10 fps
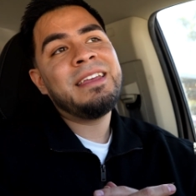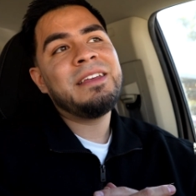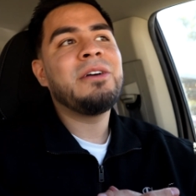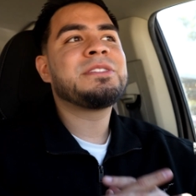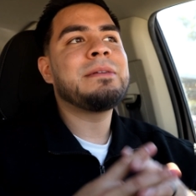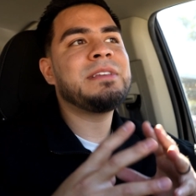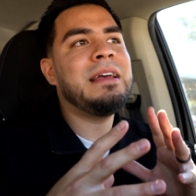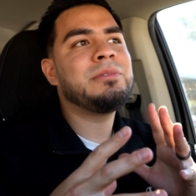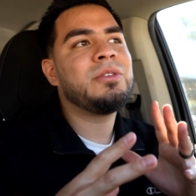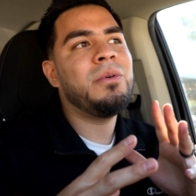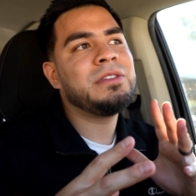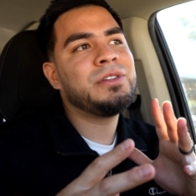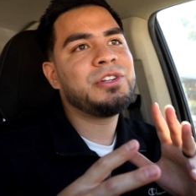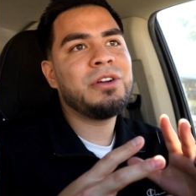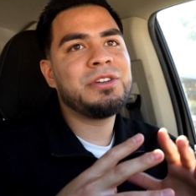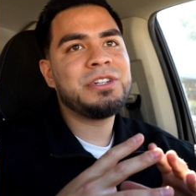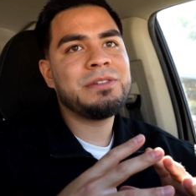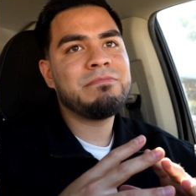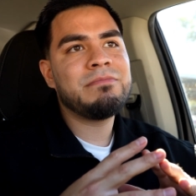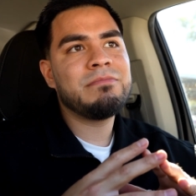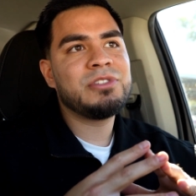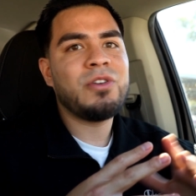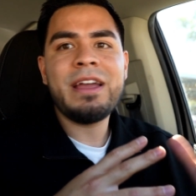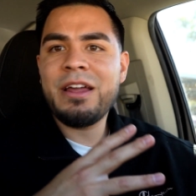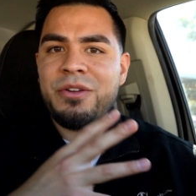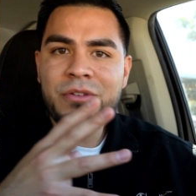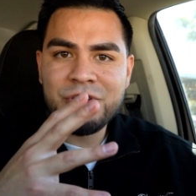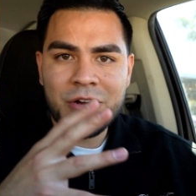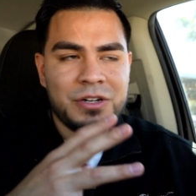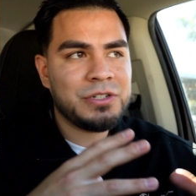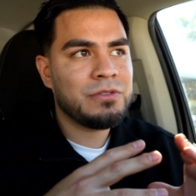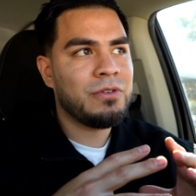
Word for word: You know, sometimes going to church trying out a new church,